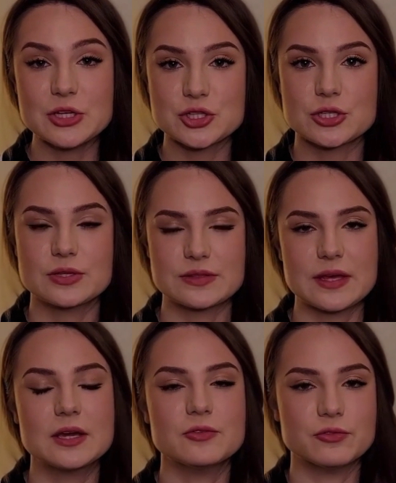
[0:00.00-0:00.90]
sure that they
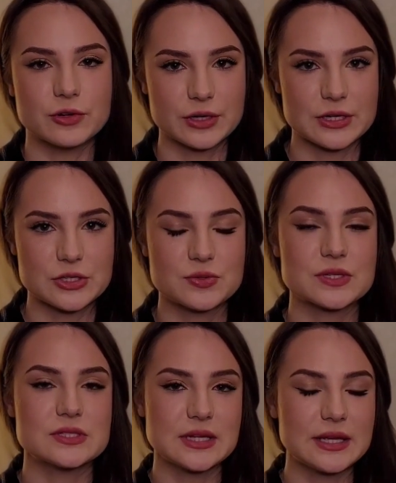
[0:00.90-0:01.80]
convert into a
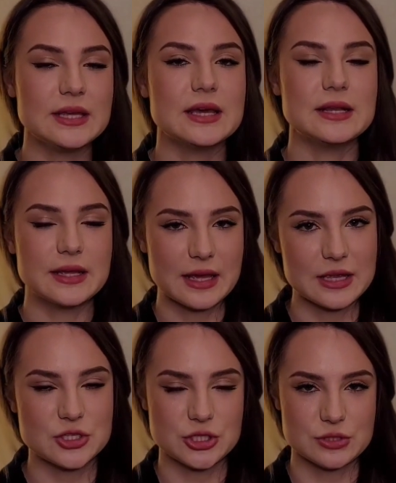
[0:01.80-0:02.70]
sticky and
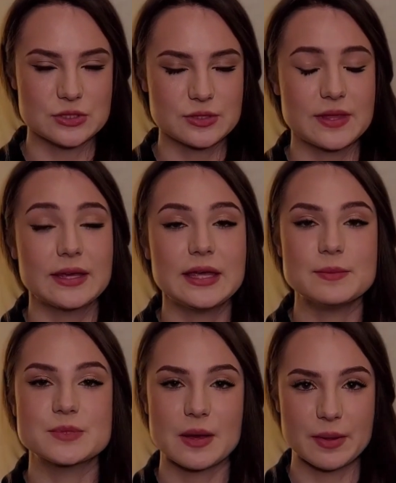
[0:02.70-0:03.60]
engaged user that
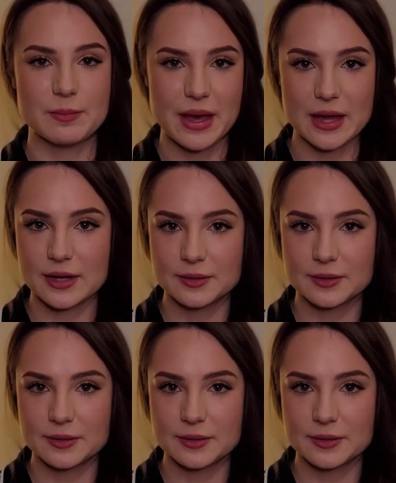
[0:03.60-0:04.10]
keeps coming back.